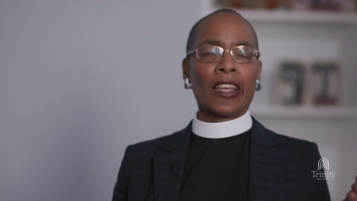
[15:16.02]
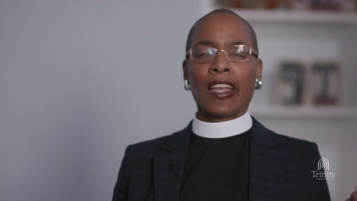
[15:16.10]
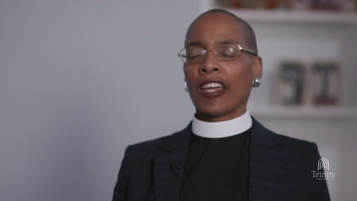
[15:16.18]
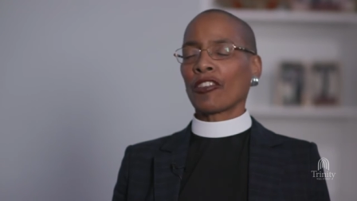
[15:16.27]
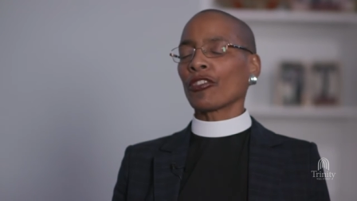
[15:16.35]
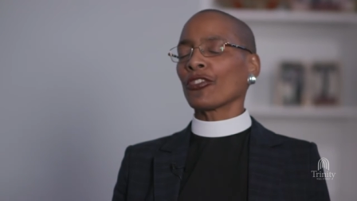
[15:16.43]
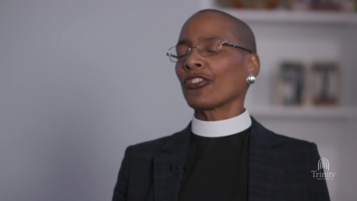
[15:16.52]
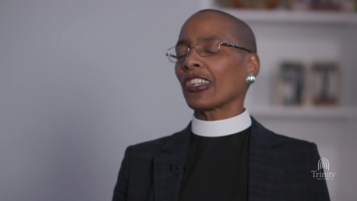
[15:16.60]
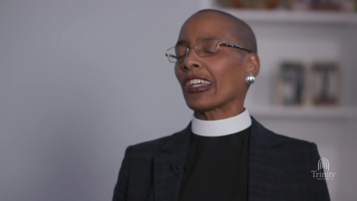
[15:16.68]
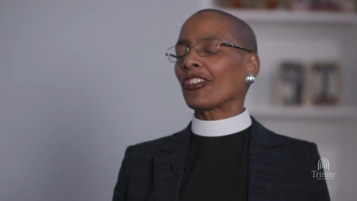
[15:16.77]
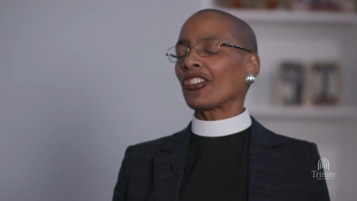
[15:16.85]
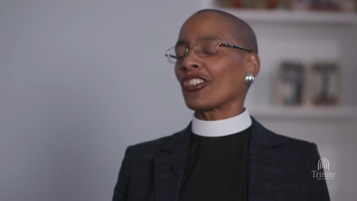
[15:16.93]

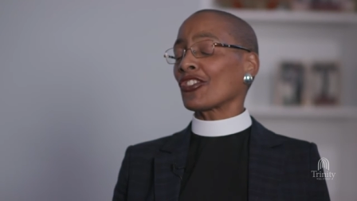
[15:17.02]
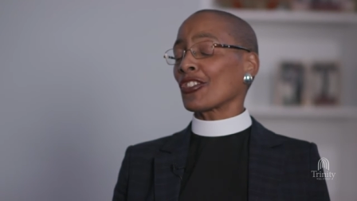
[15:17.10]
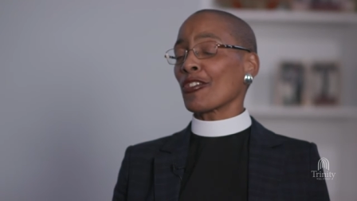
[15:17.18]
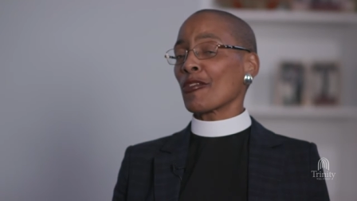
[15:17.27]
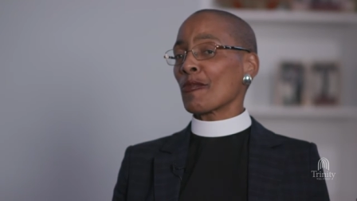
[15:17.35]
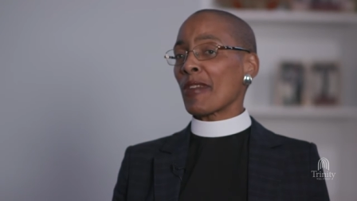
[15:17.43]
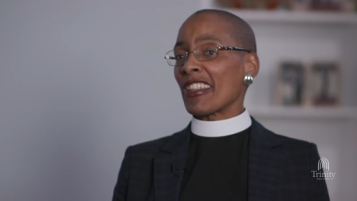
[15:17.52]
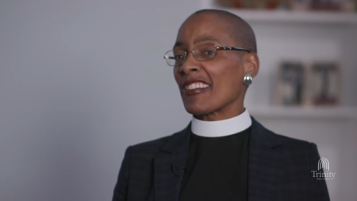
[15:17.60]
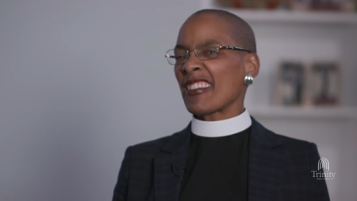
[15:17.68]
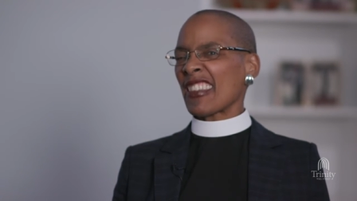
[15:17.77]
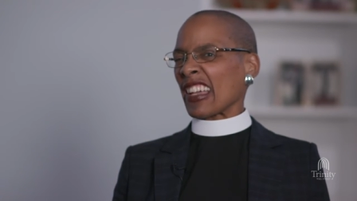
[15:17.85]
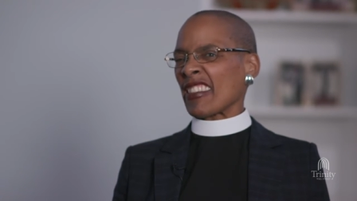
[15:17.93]
heterosexism
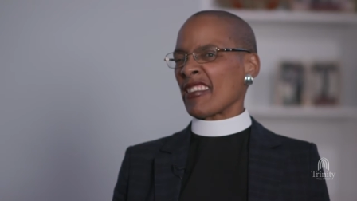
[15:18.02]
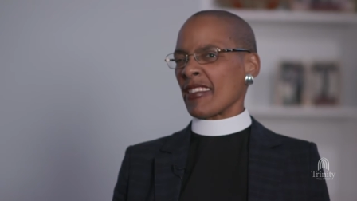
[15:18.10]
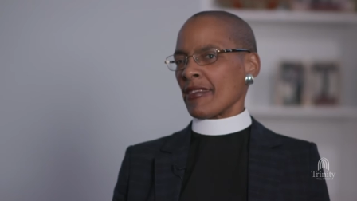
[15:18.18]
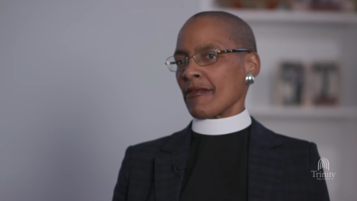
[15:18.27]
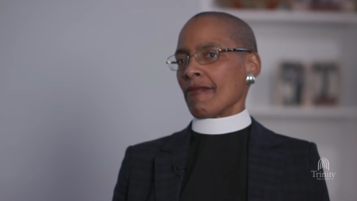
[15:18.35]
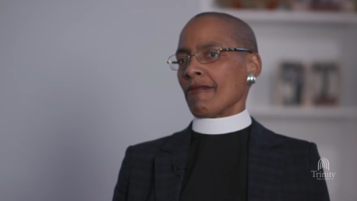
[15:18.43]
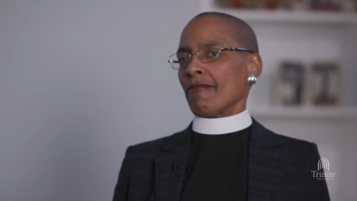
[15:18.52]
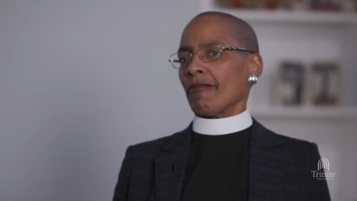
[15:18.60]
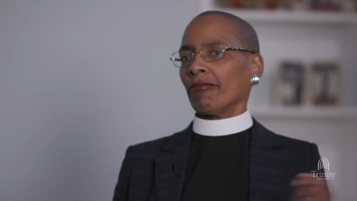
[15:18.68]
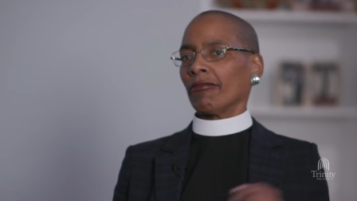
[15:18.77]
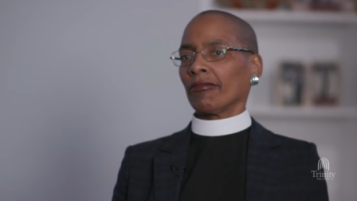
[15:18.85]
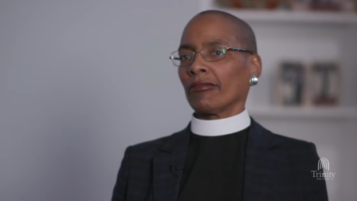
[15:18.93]
yes. and sexism
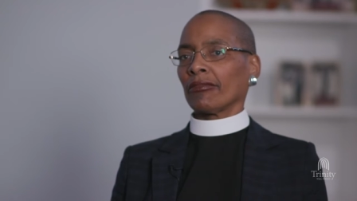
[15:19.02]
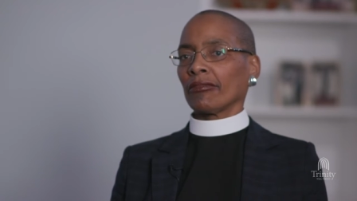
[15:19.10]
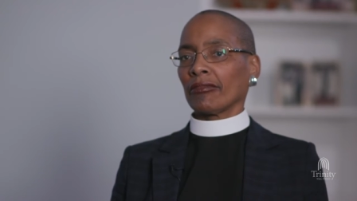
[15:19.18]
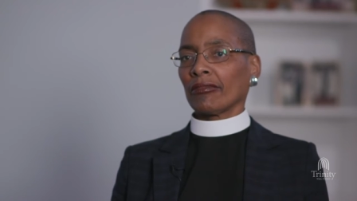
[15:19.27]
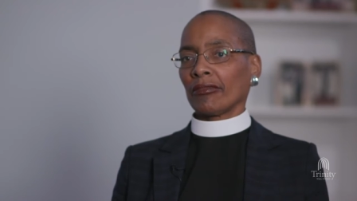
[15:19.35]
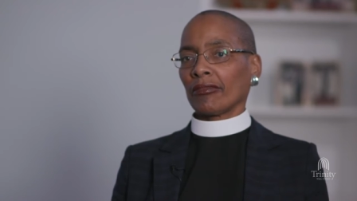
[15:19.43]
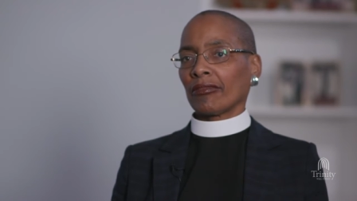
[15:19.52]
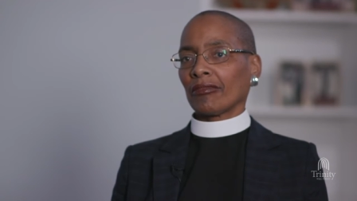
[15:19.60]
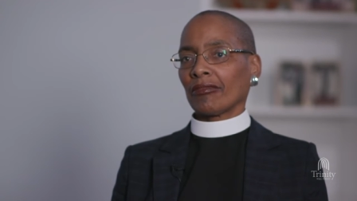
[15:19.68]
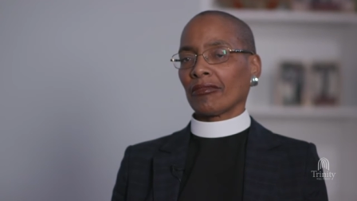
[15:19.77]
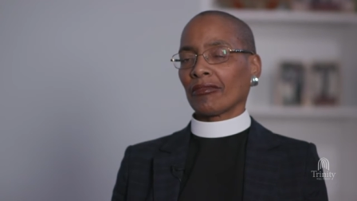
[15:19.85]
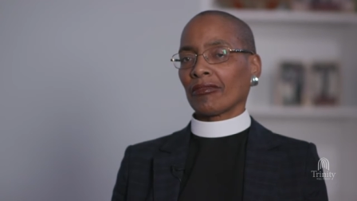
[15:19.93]
yes i
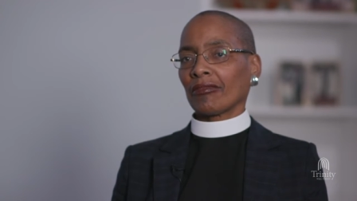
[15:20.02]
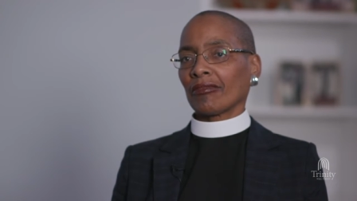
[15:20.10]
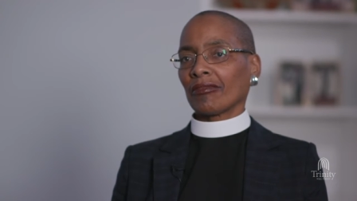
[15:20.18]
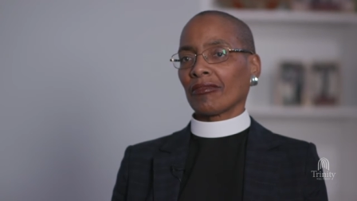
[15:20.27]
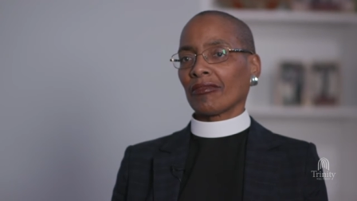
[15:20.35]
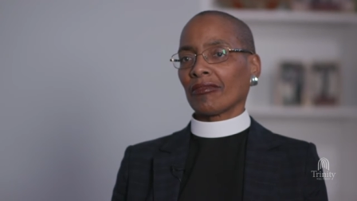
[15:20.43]
think